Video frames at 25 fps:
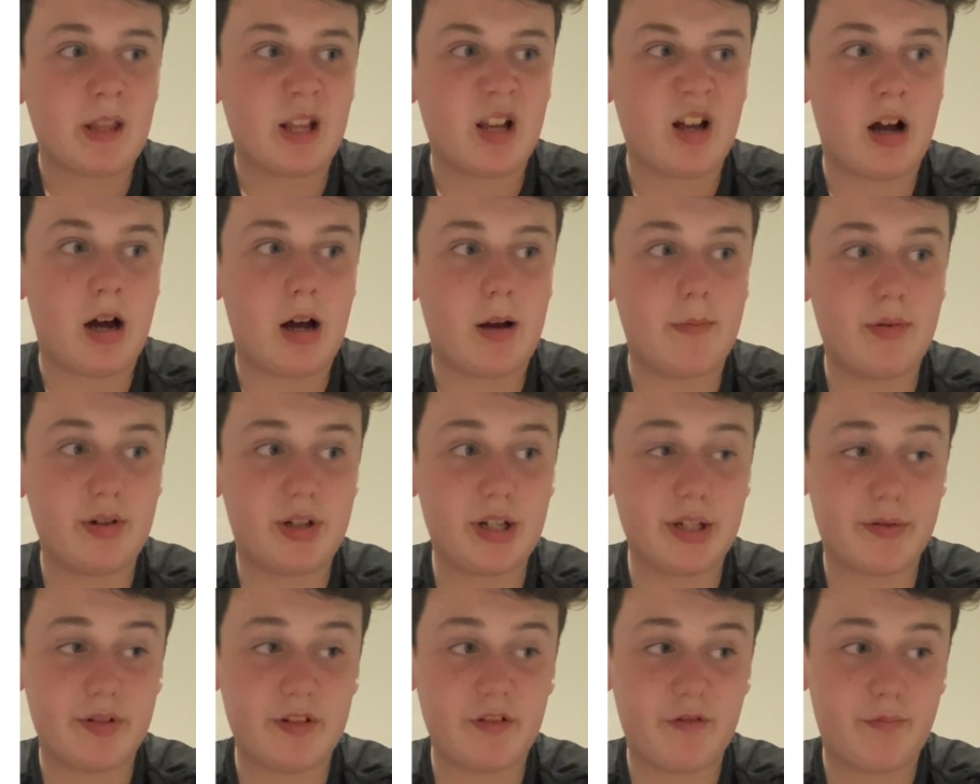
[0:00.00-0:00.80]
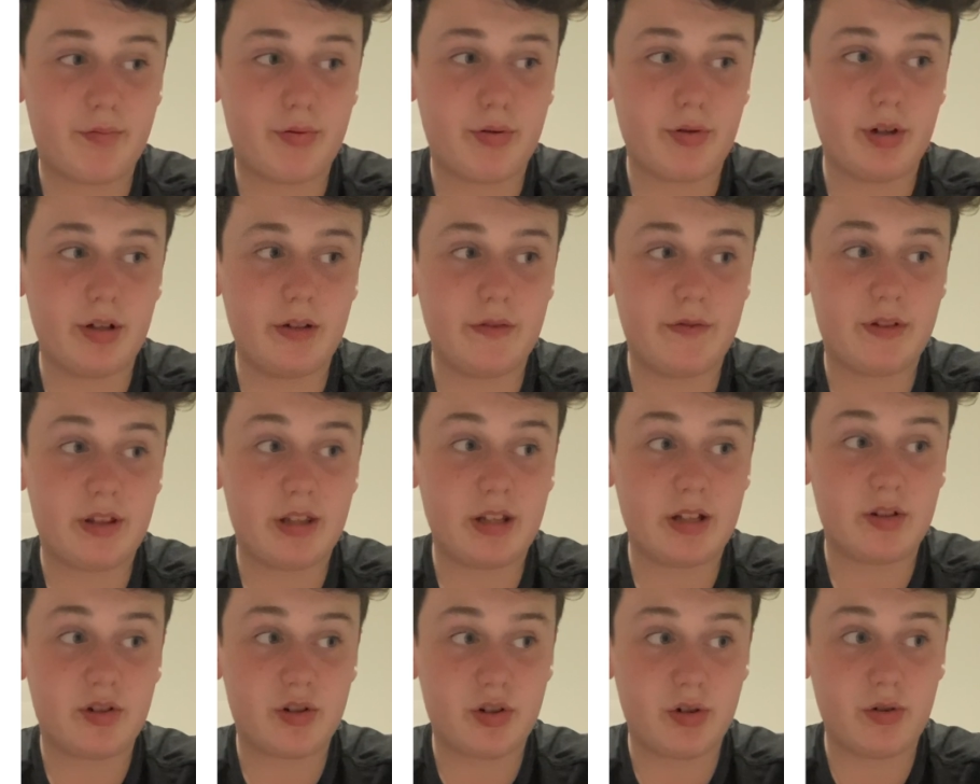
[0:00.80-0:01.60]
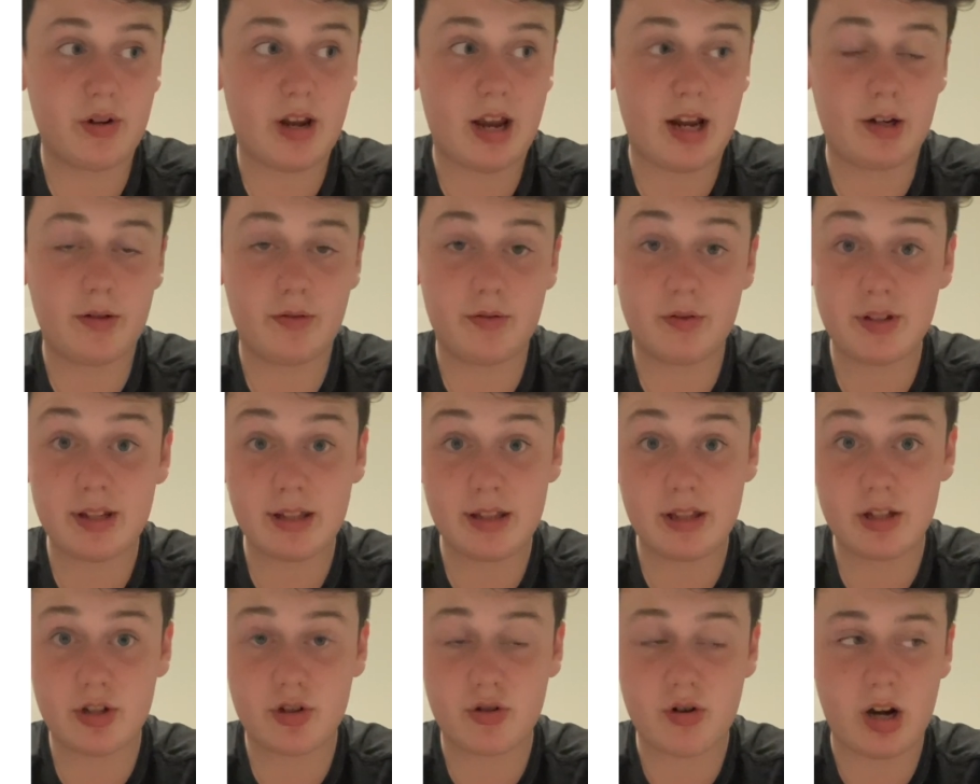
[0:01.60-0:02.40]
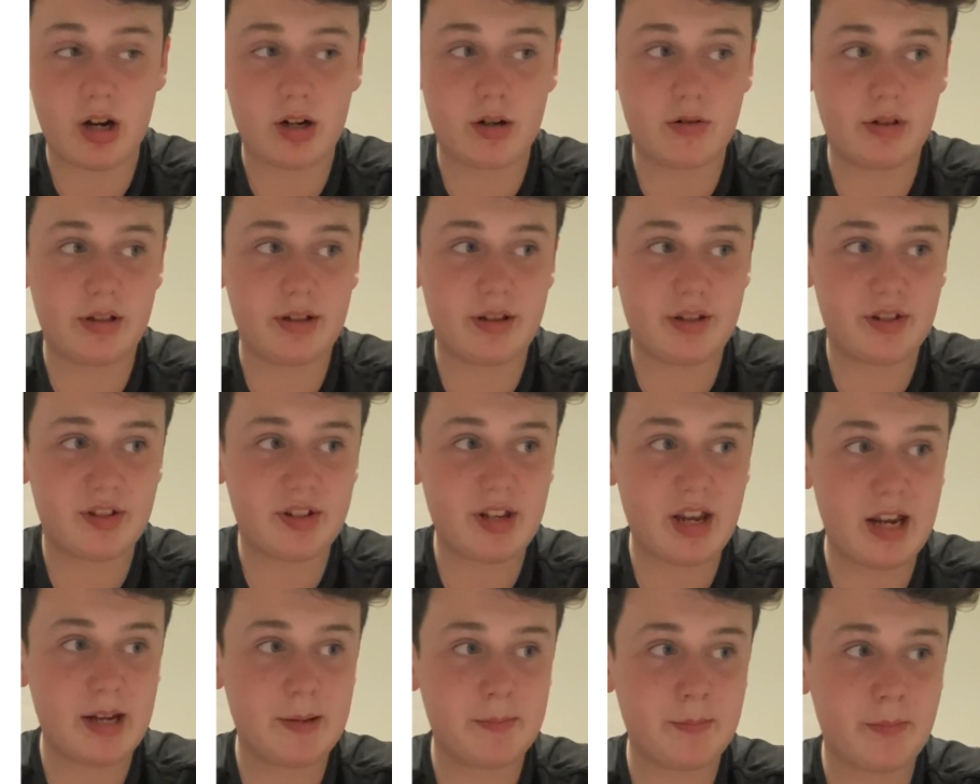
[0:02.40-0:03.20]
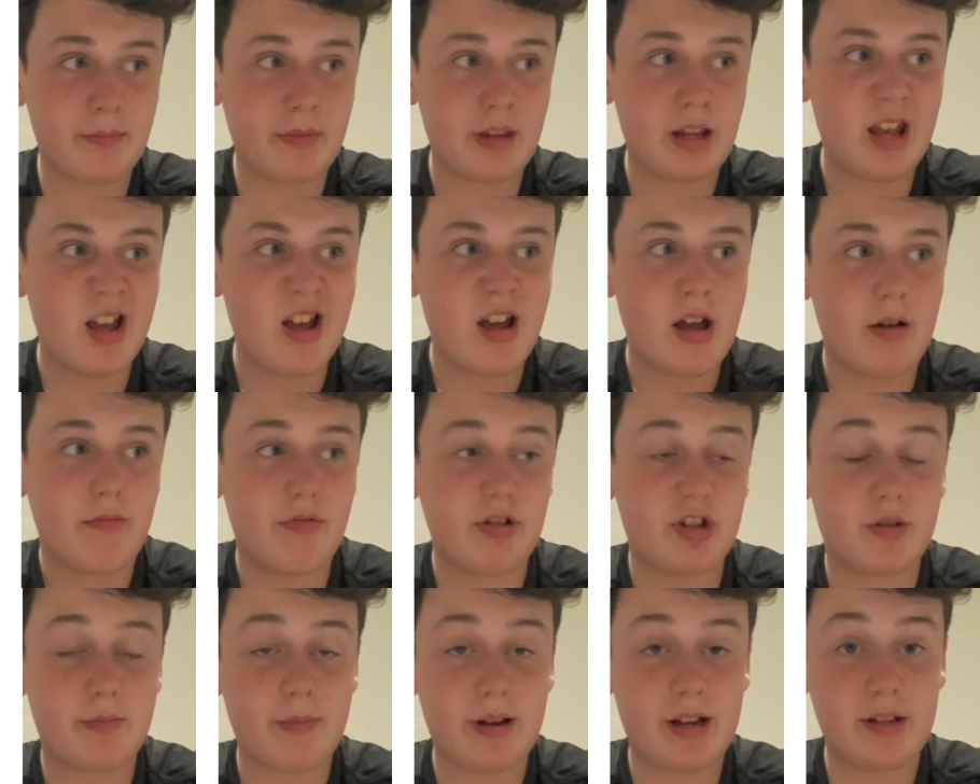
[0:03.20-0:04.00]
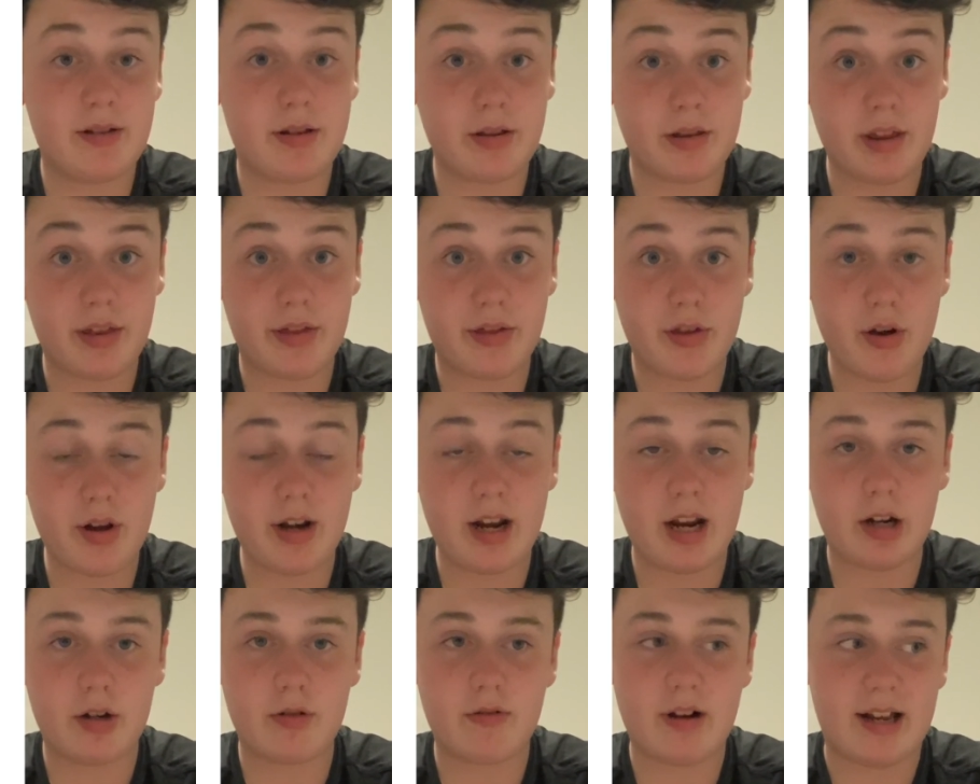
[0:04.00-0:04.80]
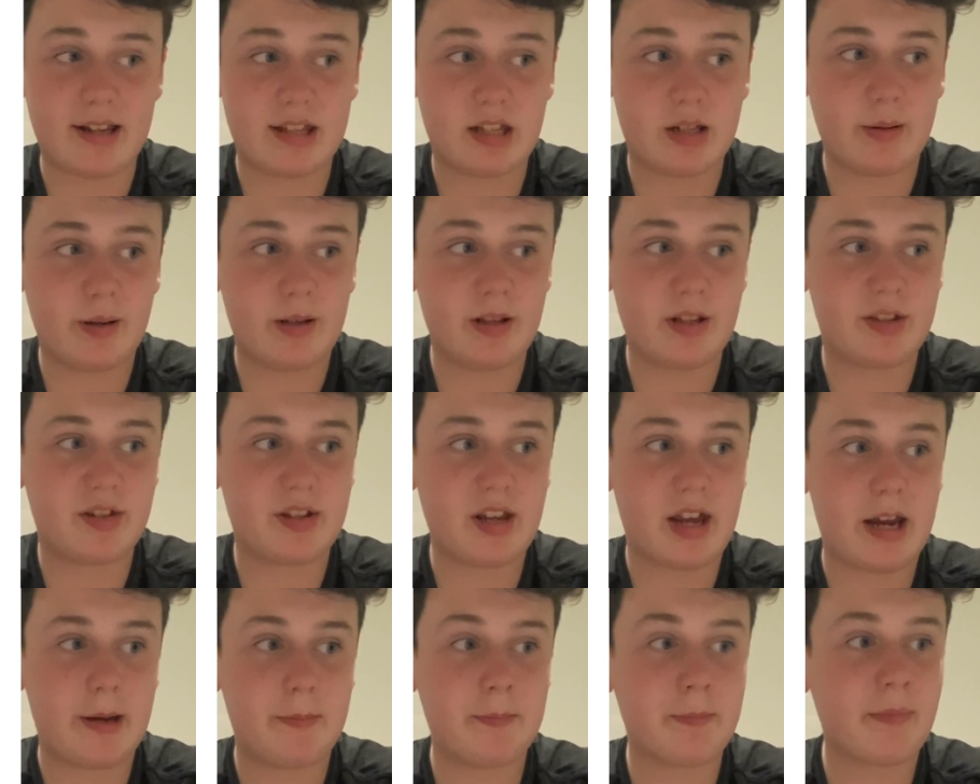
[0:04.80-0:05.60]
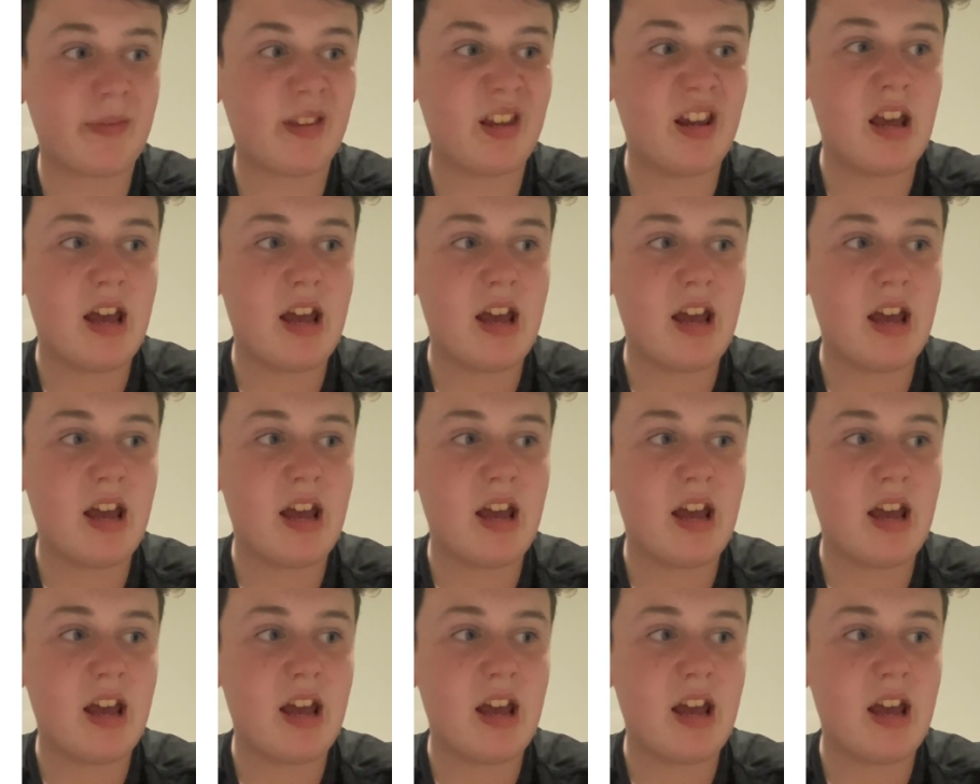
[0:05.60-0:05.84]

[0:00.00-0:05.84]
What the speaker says: because we've proved that two angles in the triangle are the same, which means that the third angle has to be the same.